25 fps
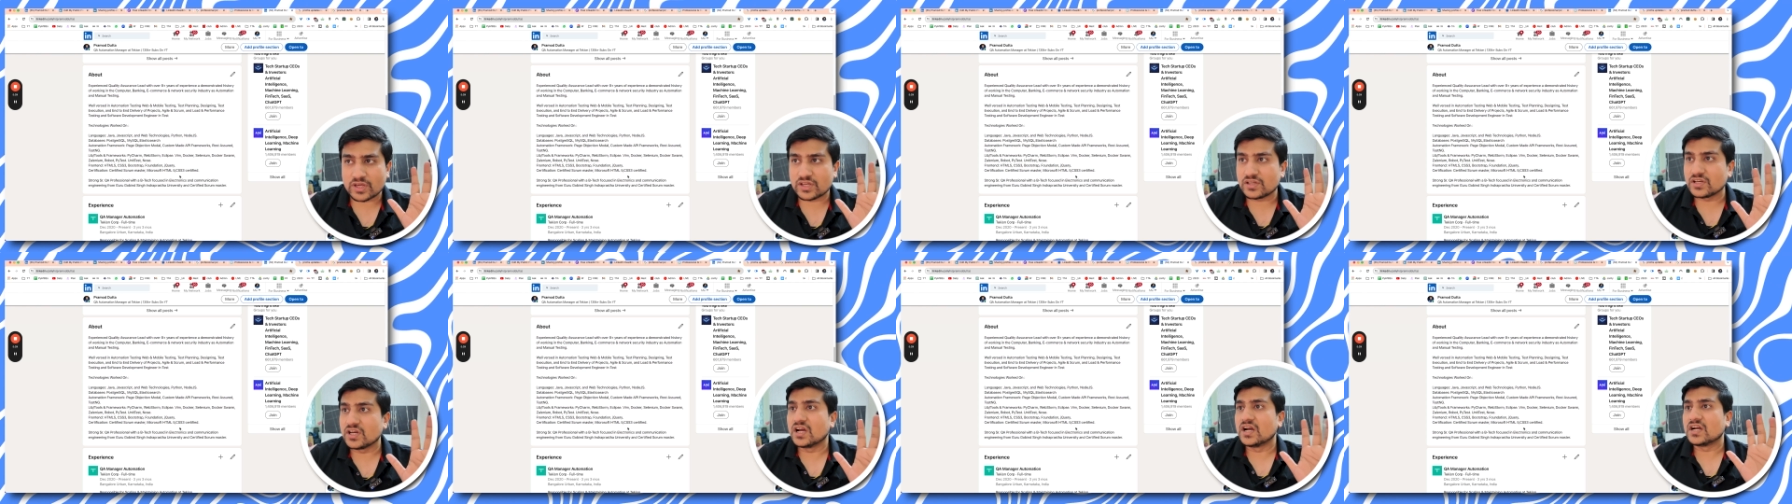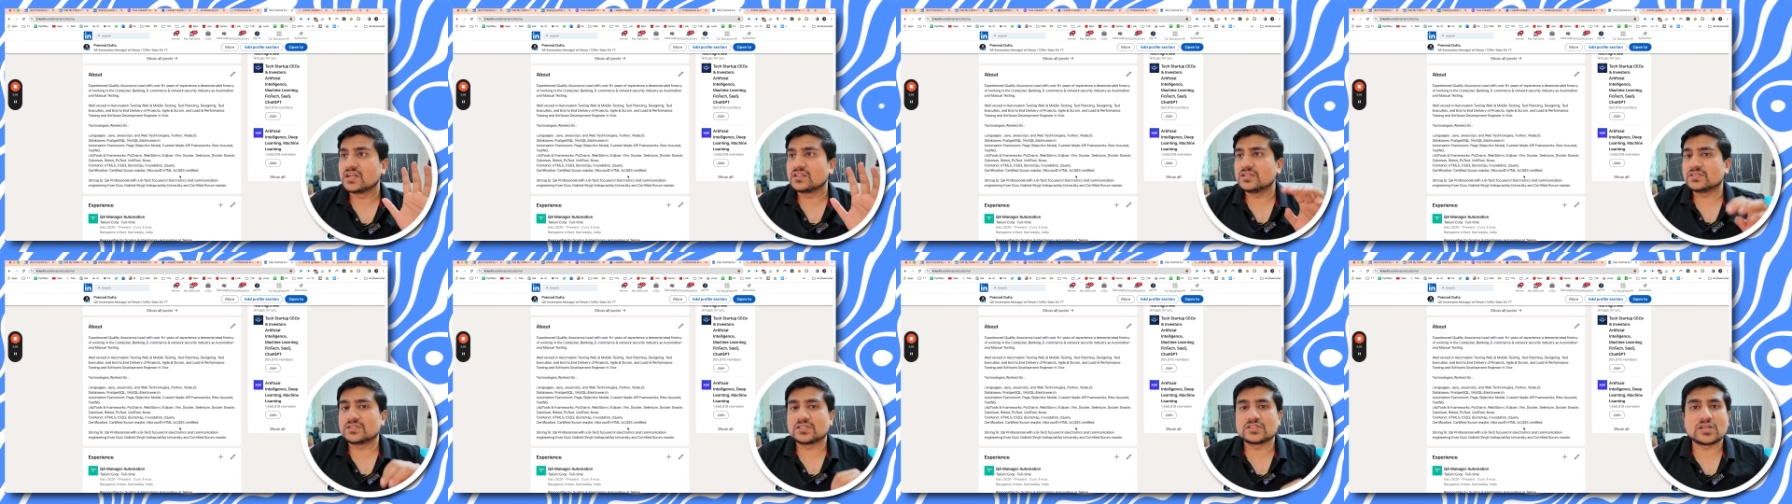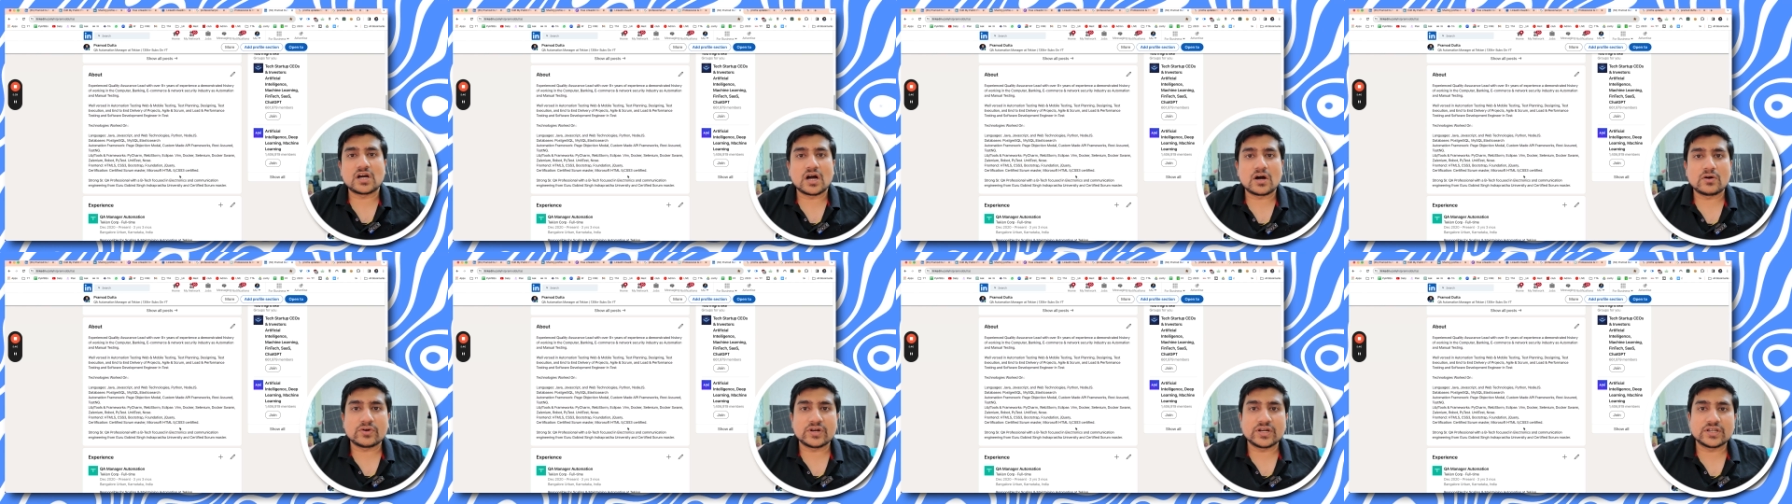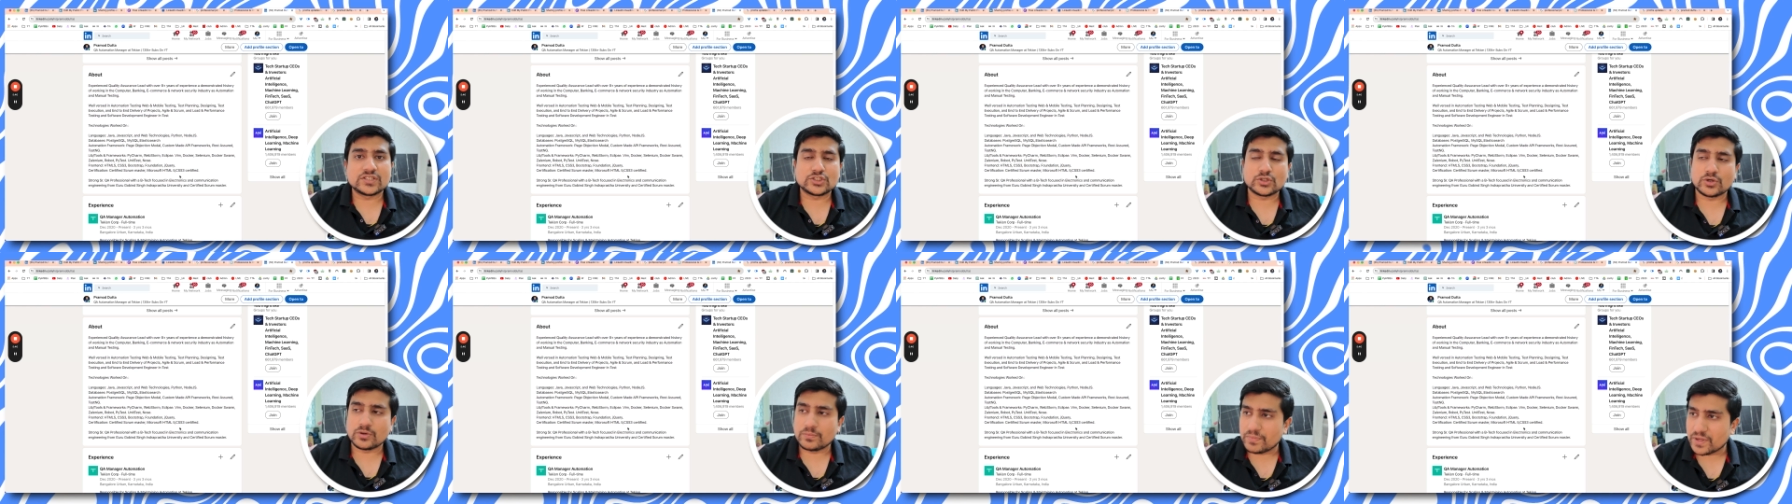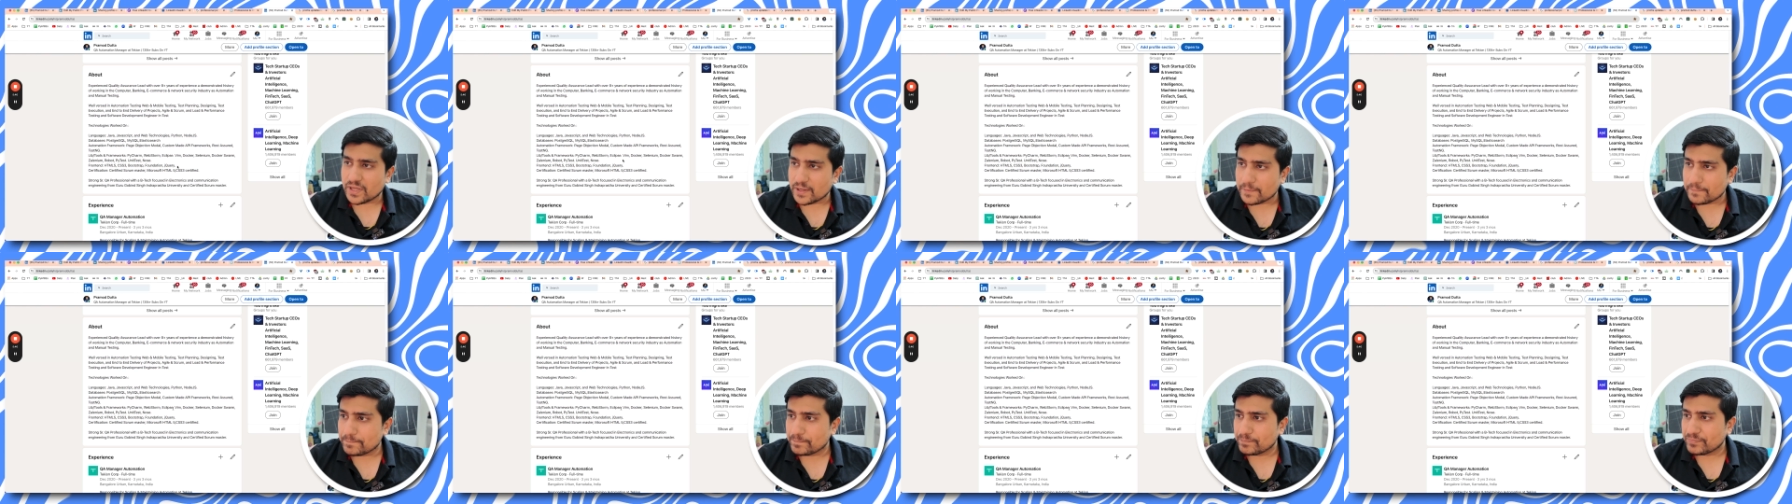Okay, this is how it should
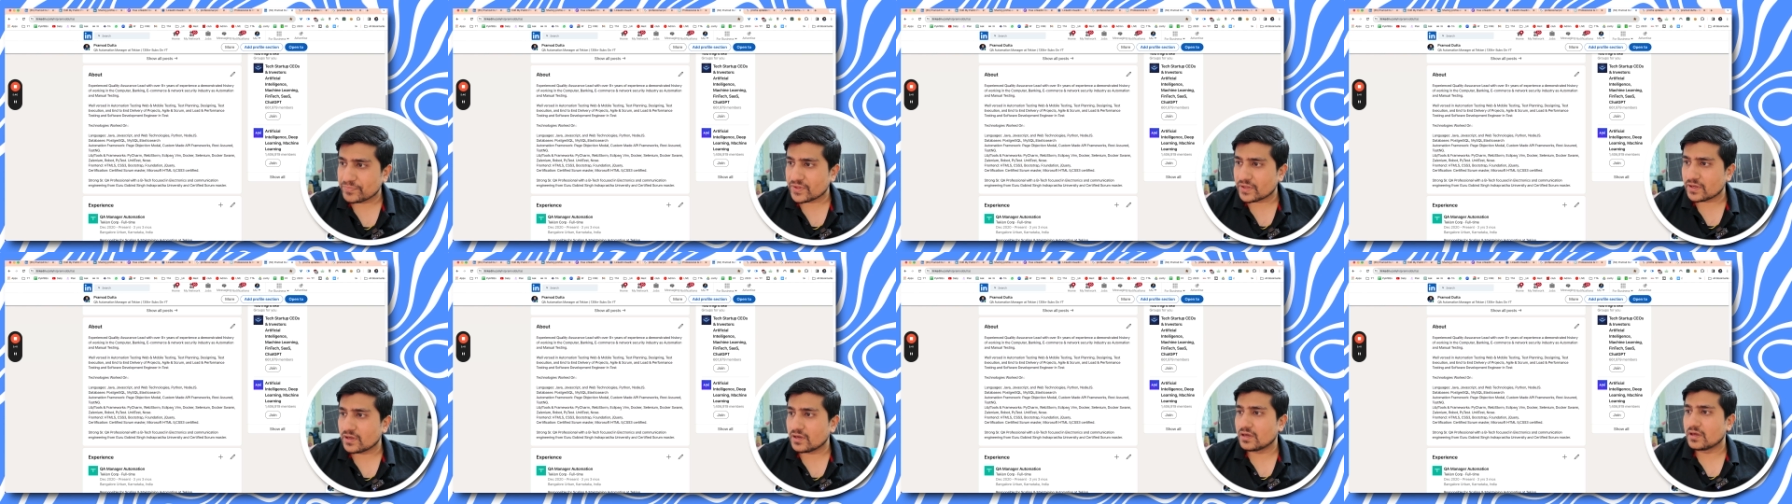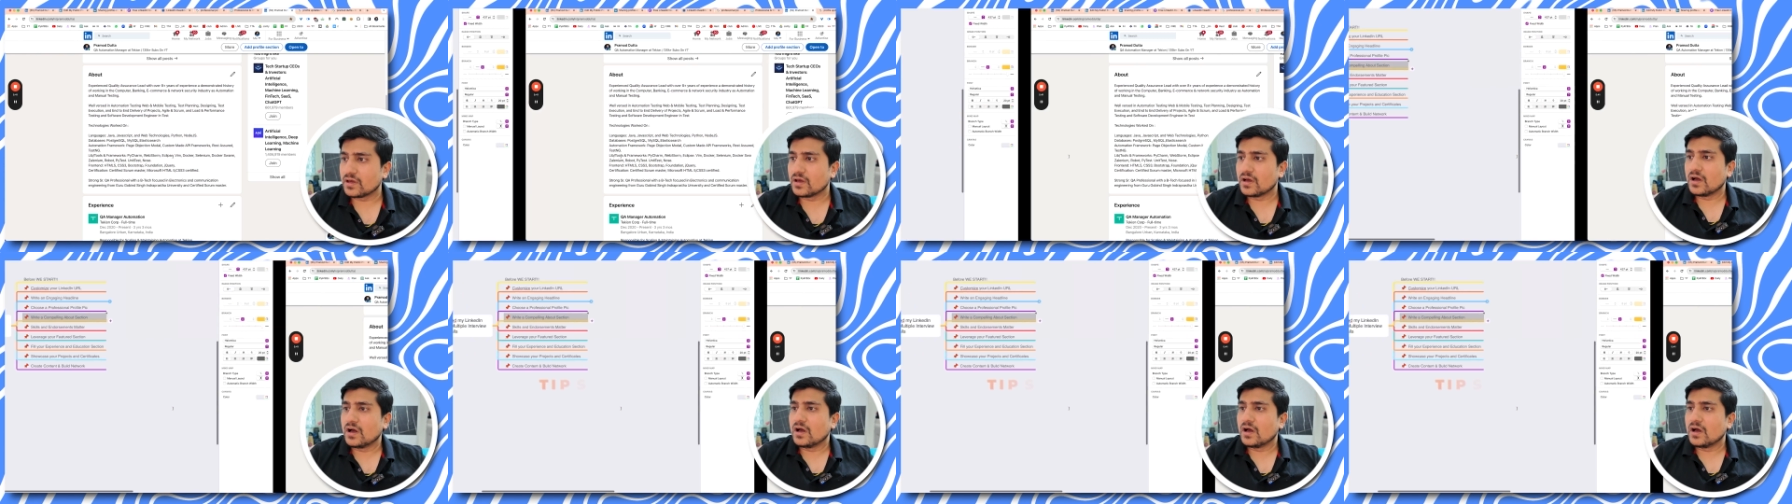be. Okay,